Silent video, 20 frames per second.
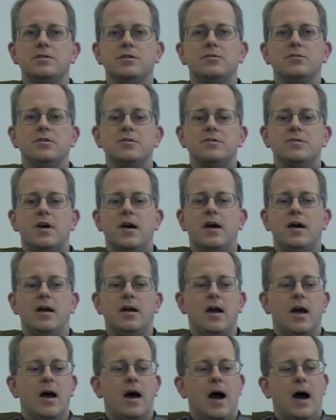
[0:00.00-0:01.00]
So you can
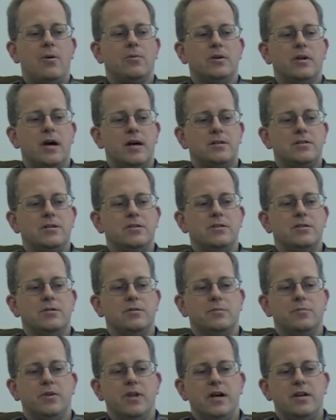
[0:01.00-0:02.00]
say, I would like to
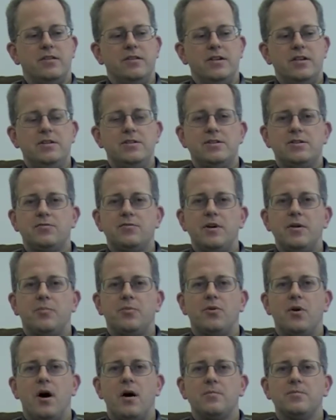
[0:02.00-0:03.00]
do, play these three
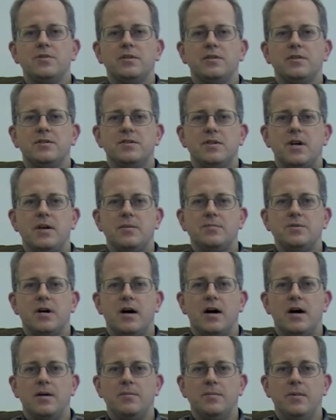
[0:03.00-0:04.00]
prompts at the same
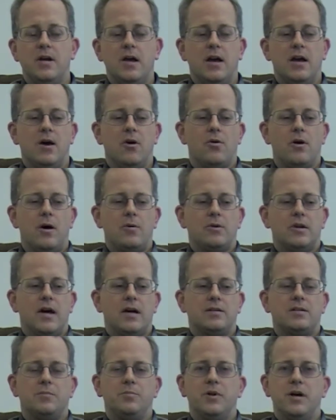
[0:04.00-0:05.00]
time, or I would
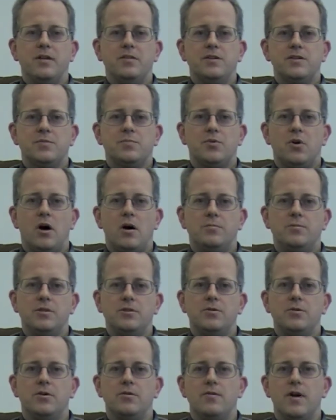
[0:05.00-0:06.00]
like to play this prompt
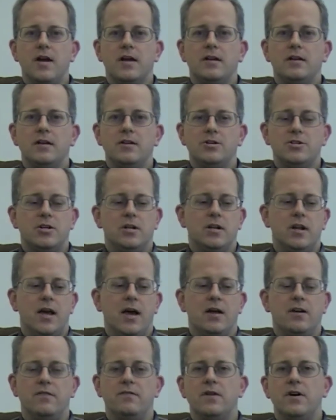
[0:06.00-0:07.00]
and do a recognition
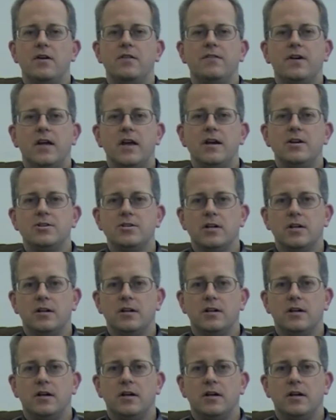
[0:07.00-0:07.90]
and a verification.